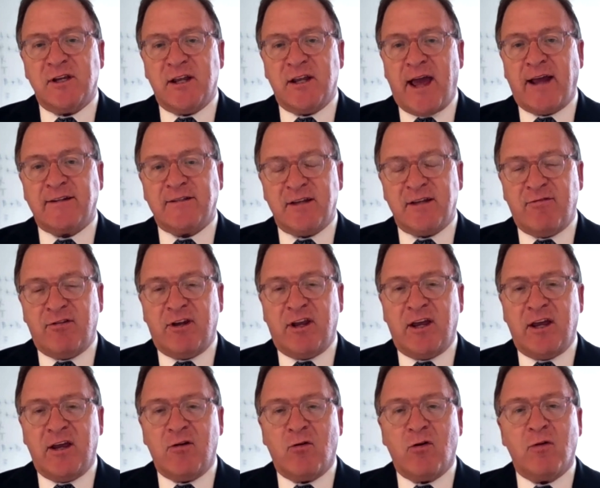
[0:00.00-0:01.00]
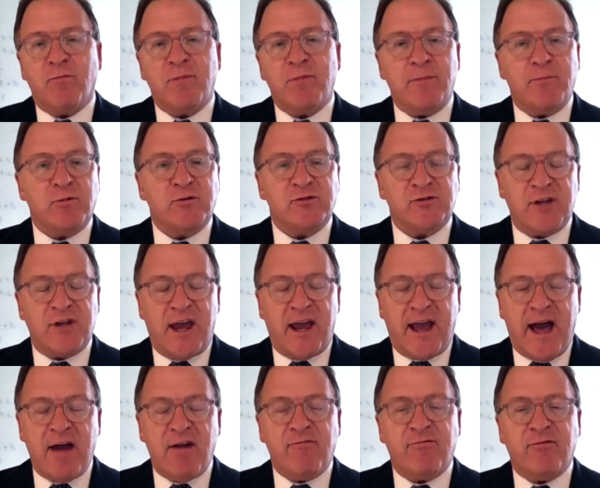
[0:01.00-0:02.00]
inactivity or people staying
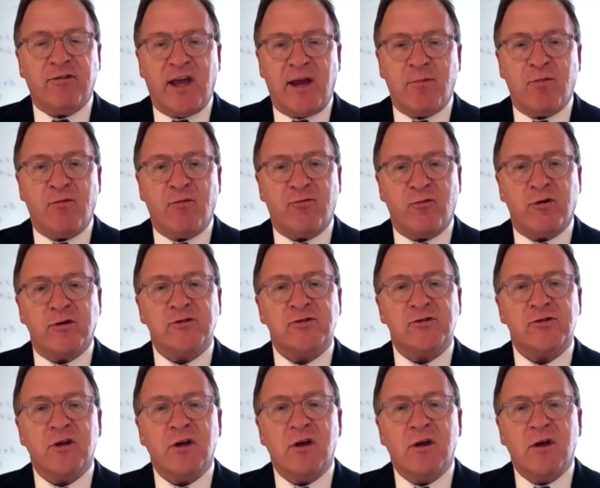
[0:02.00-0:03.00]
out of the labor force